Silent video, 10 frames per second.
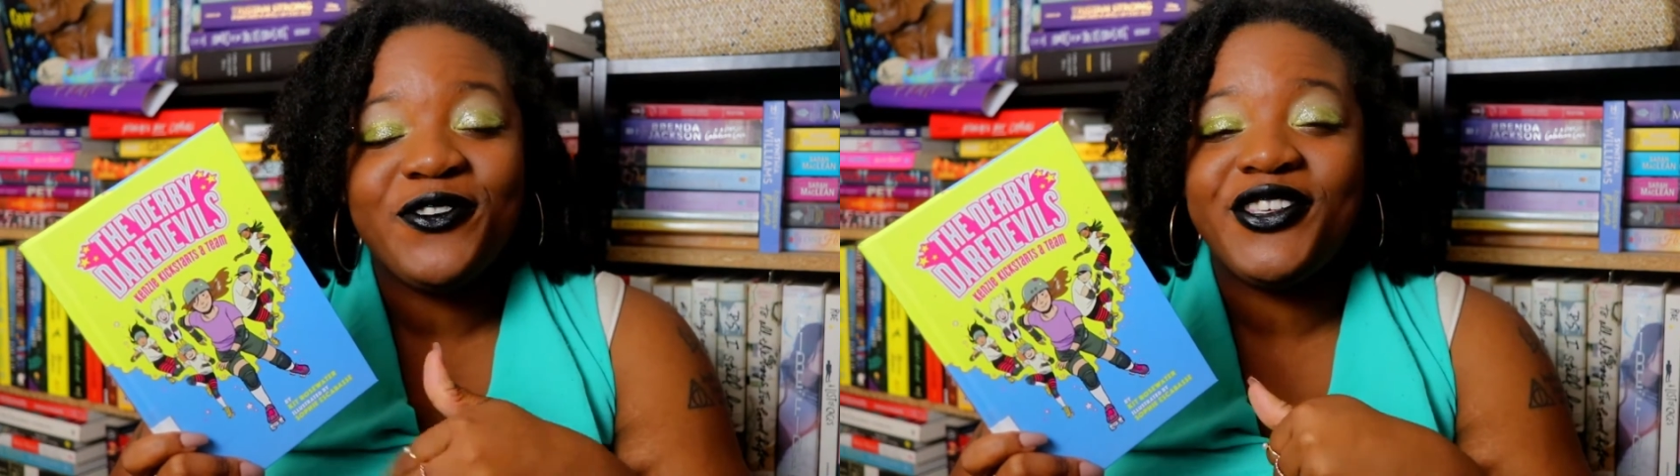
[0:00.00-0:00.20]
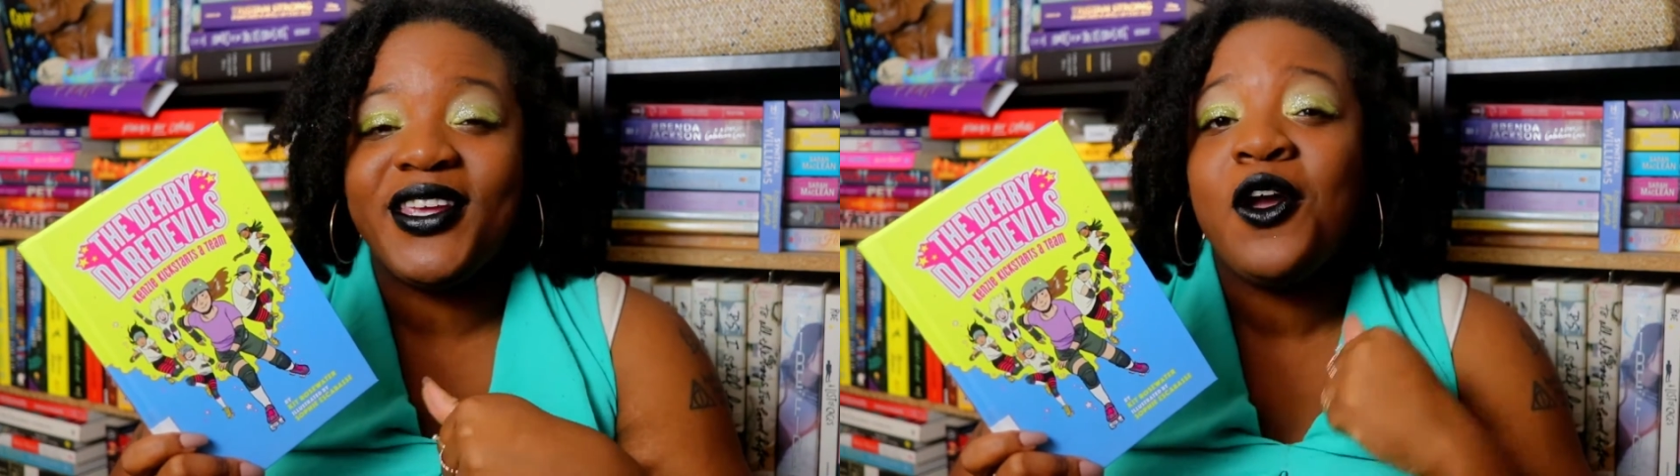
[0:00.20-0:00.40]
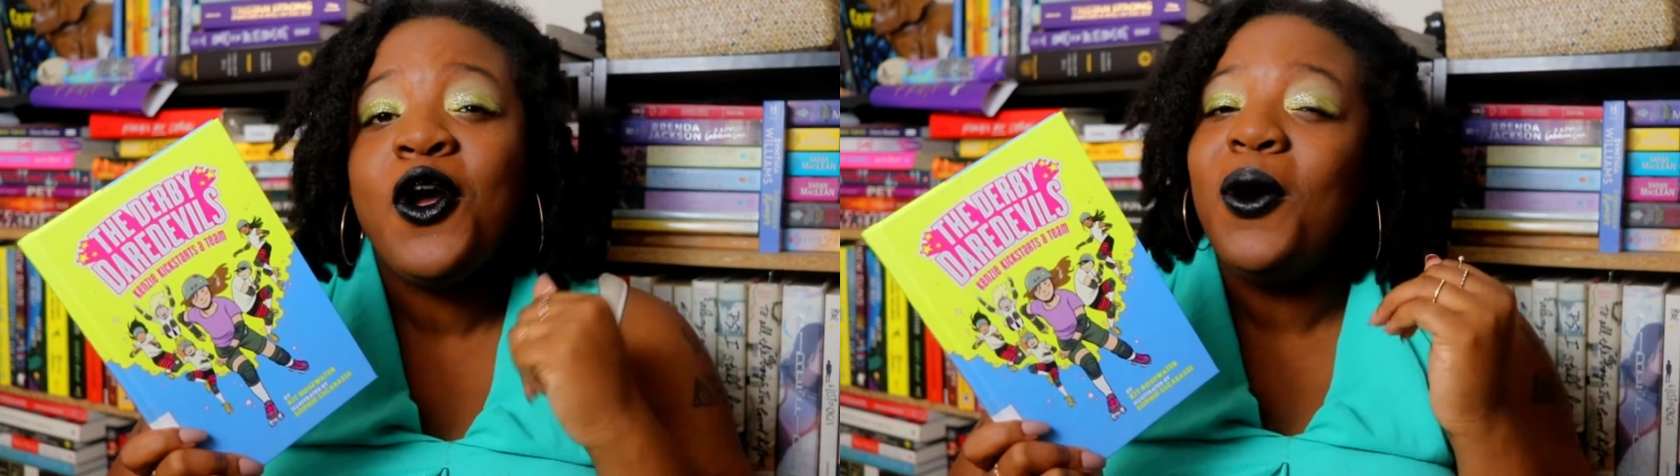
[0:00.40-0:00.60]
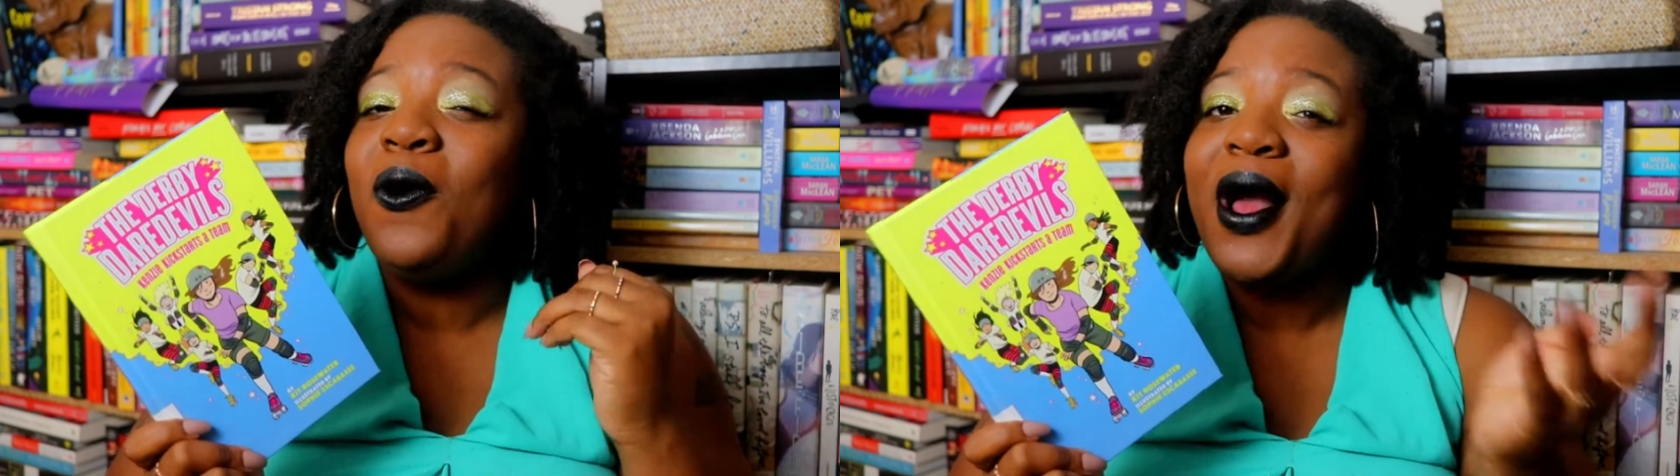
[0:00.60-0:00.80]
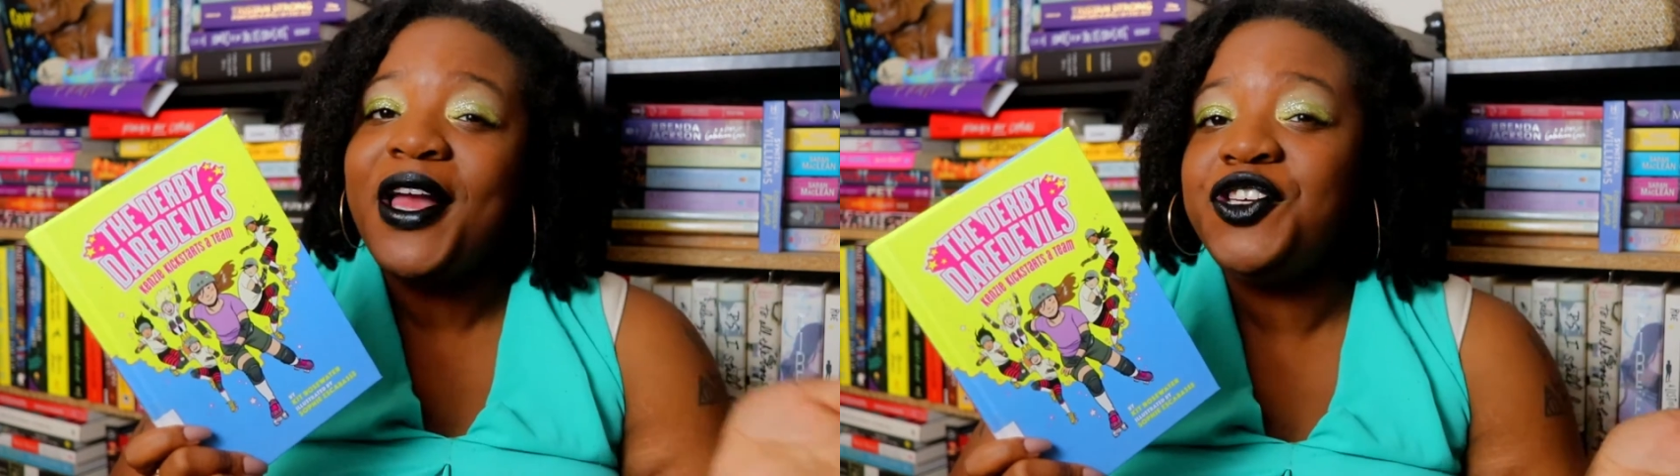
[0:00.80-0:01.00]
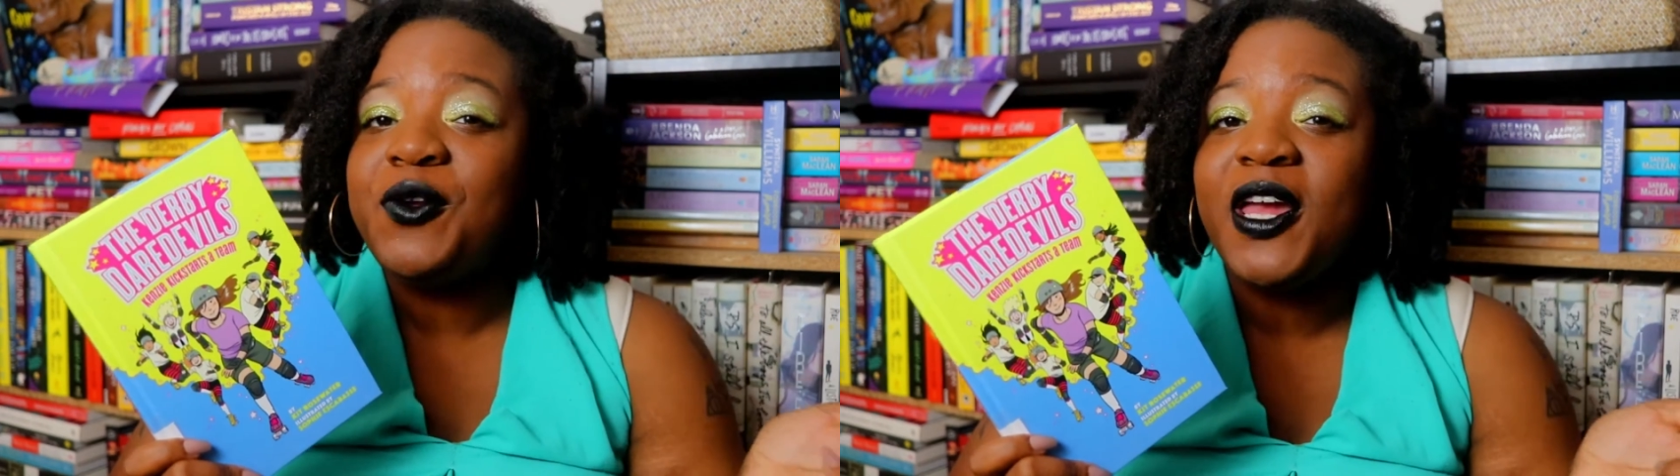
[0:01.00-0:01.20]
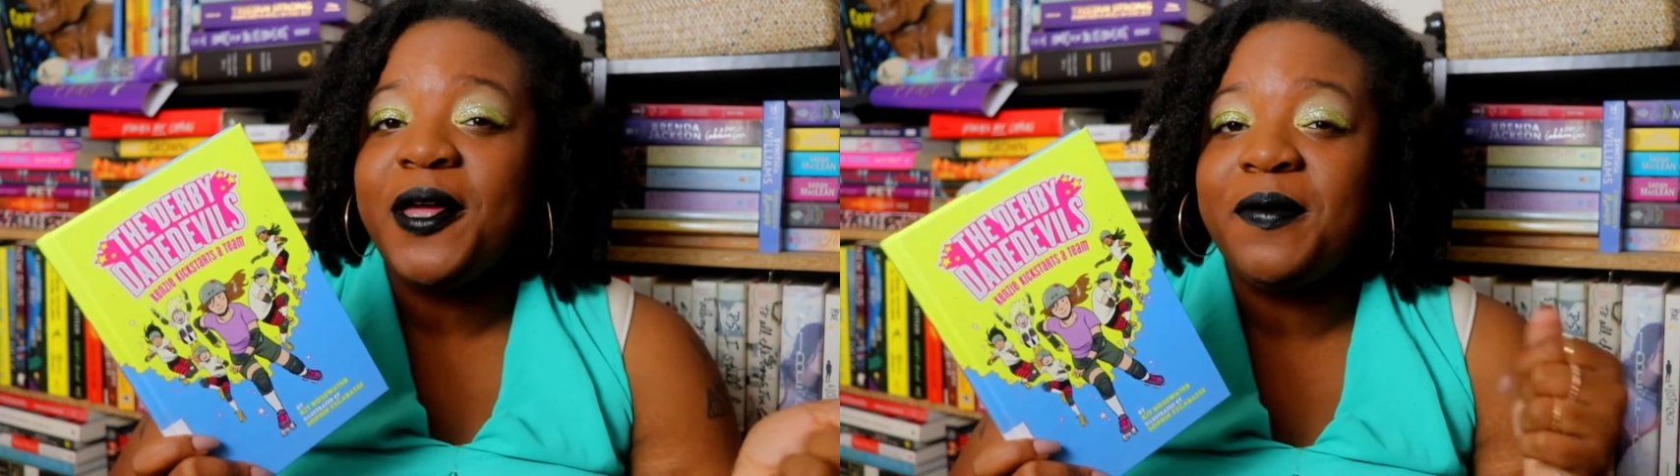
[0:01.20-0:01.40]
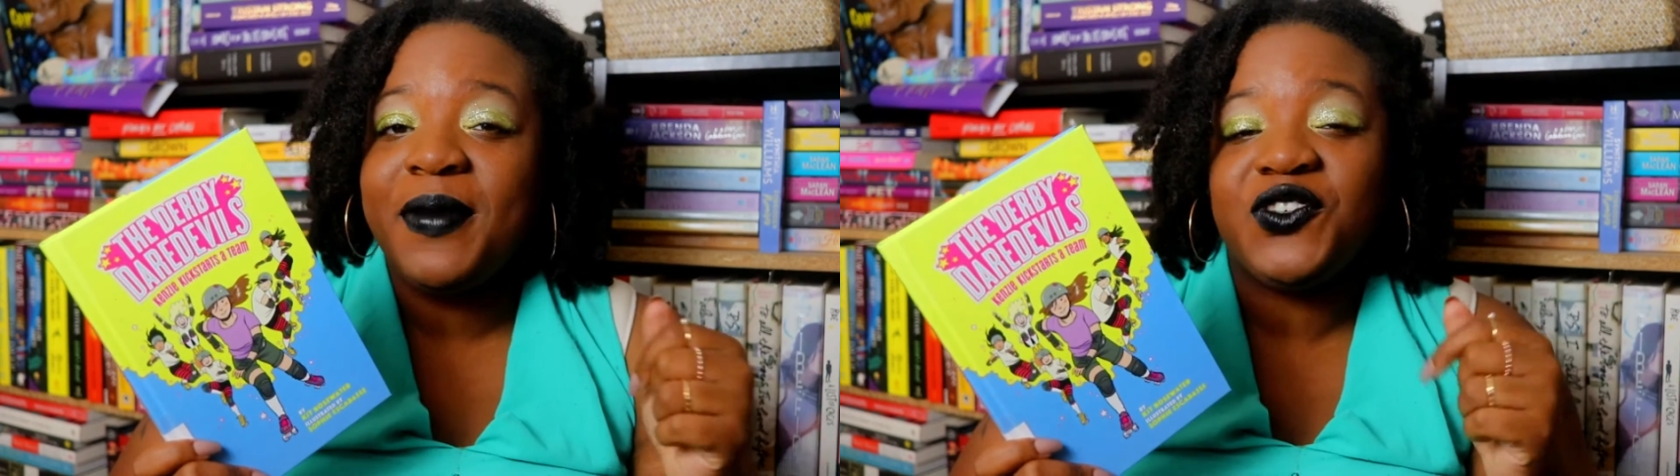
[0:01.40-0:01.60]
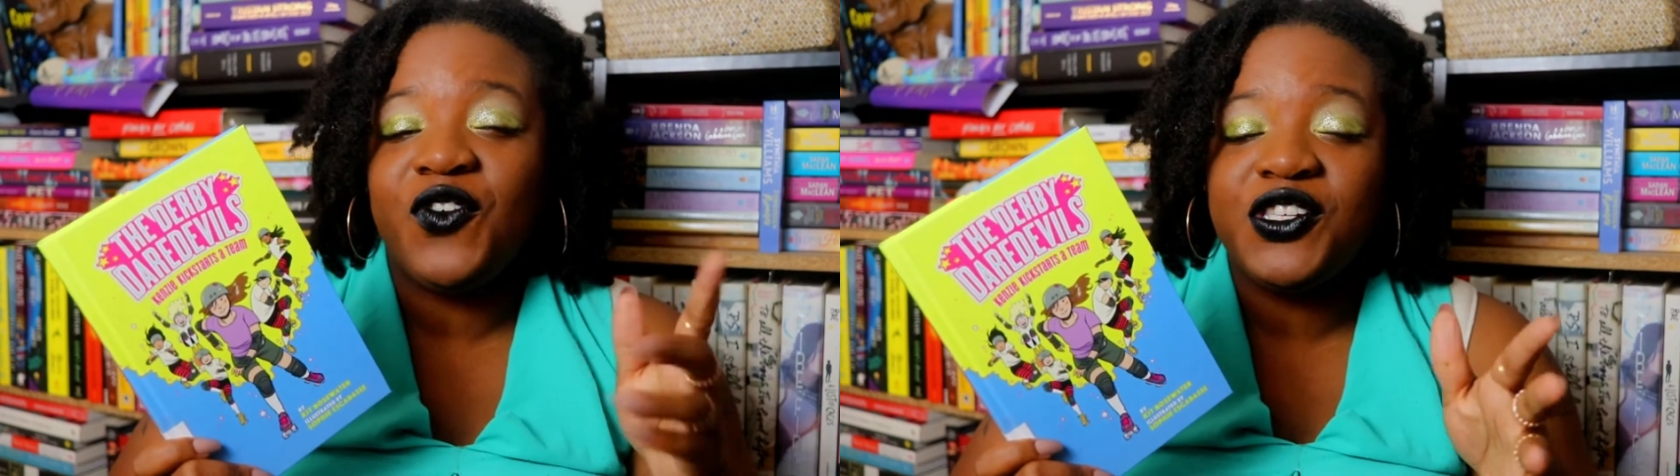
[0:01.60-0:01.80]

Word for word: She's like, why is she becoming best